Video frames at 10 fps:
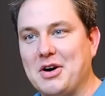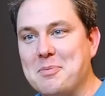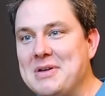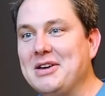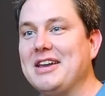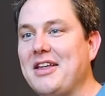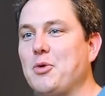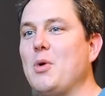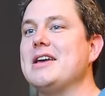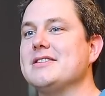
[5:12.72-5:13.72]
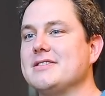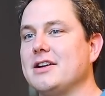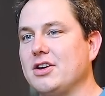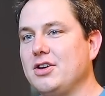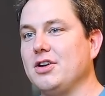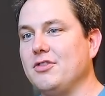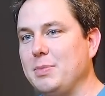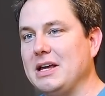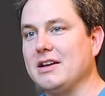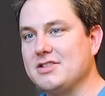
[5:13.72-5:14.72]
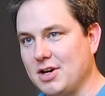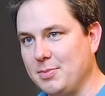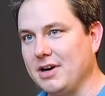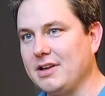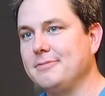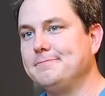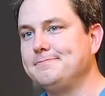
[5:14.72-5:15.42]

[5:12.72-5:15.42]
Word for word: there are a million other ways that it could have been interpreted.